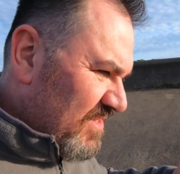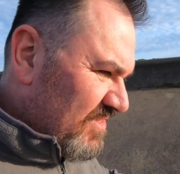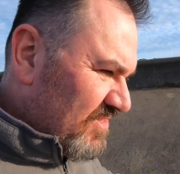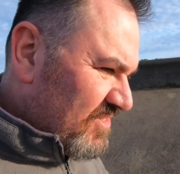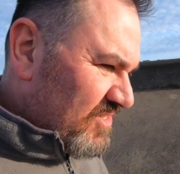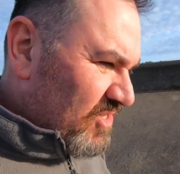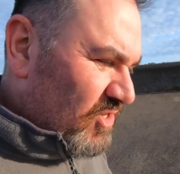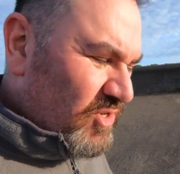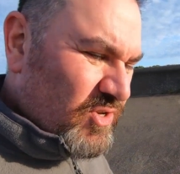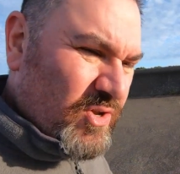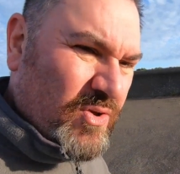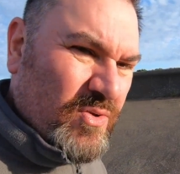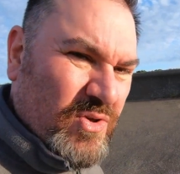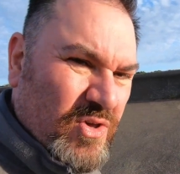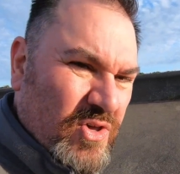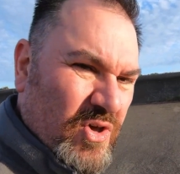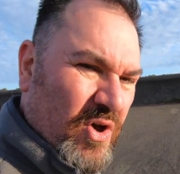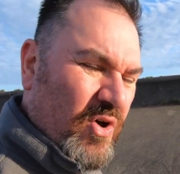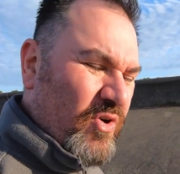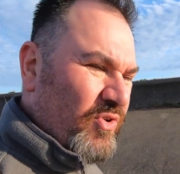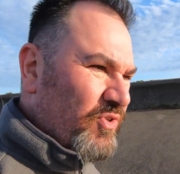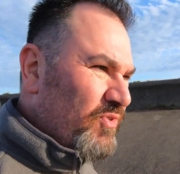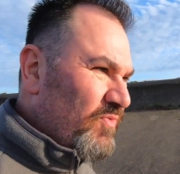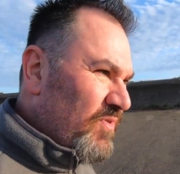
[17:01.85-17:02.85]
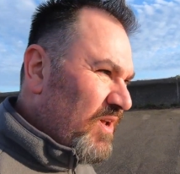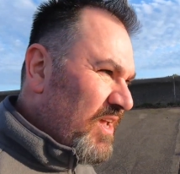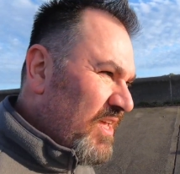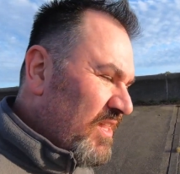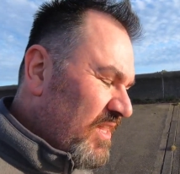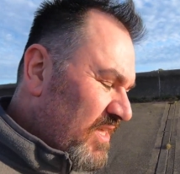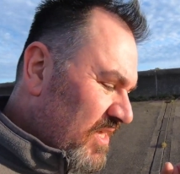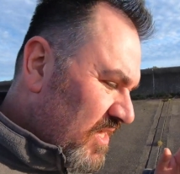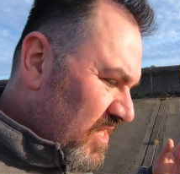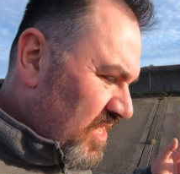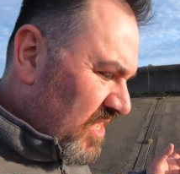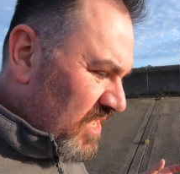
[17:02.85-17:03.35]
to do good,
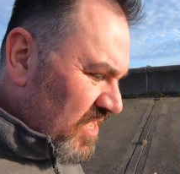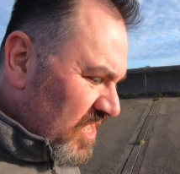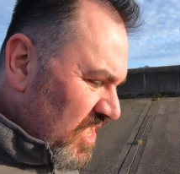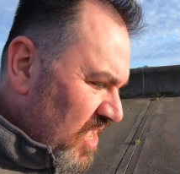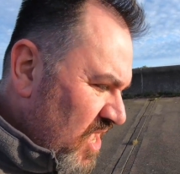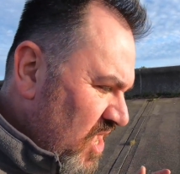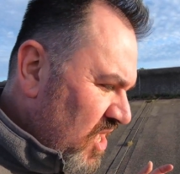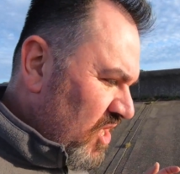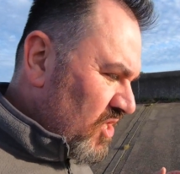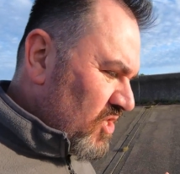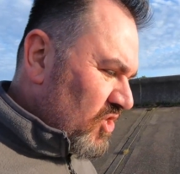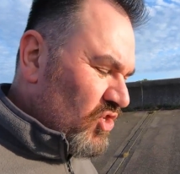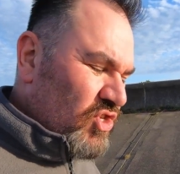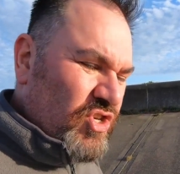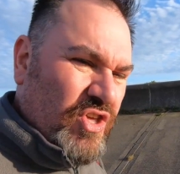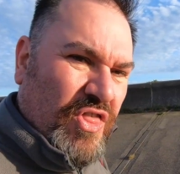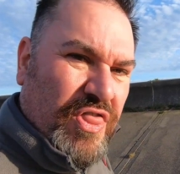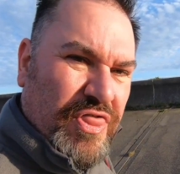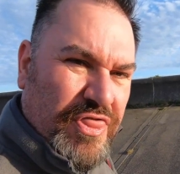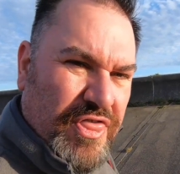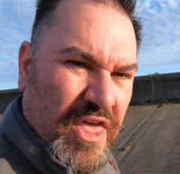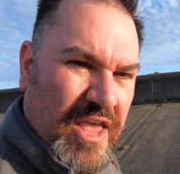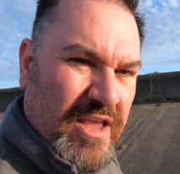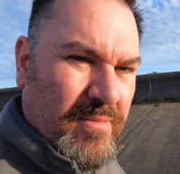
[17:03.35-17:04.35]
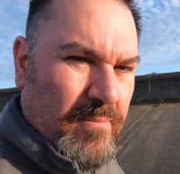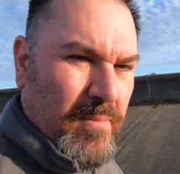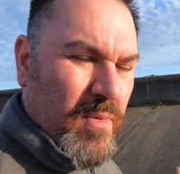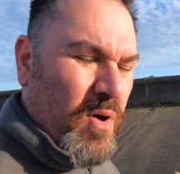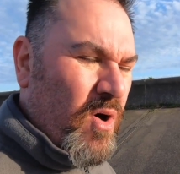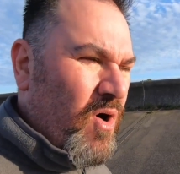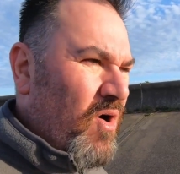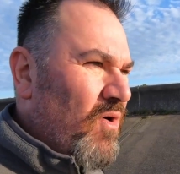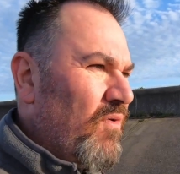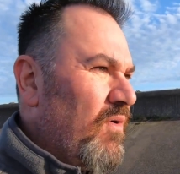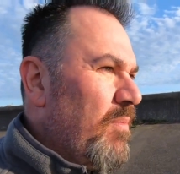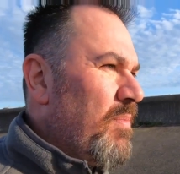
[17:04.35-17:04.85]
really, you should think
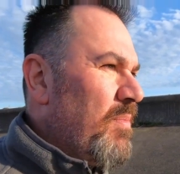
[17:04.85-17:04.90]
more